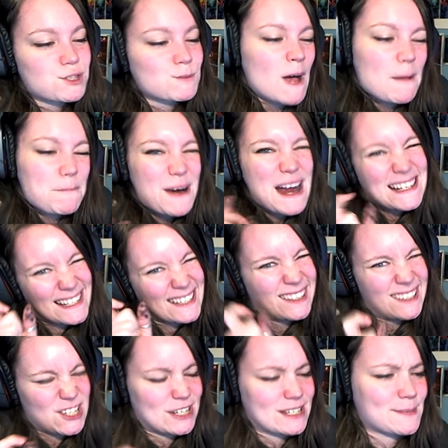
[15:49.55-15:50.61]
small
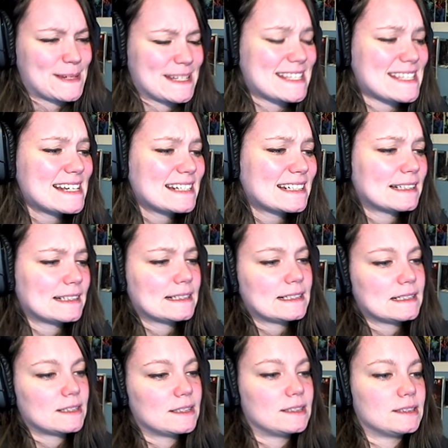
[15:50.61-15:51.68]
practical adjustments.
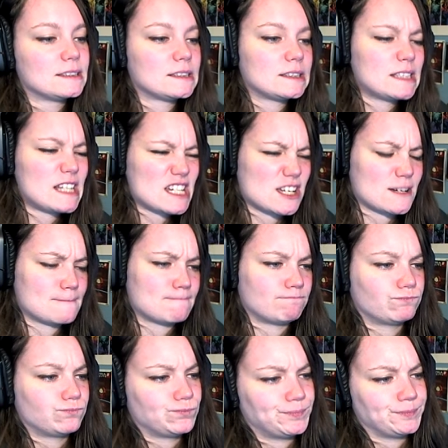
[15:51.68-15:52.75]
Like,
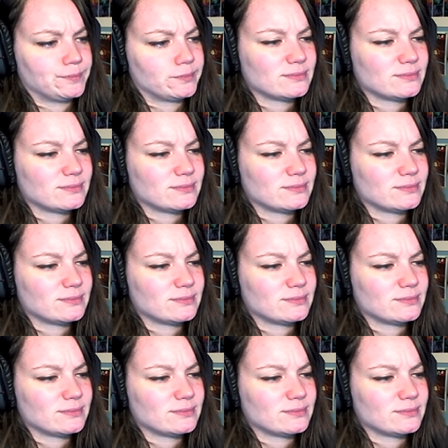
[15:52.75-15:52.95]
um,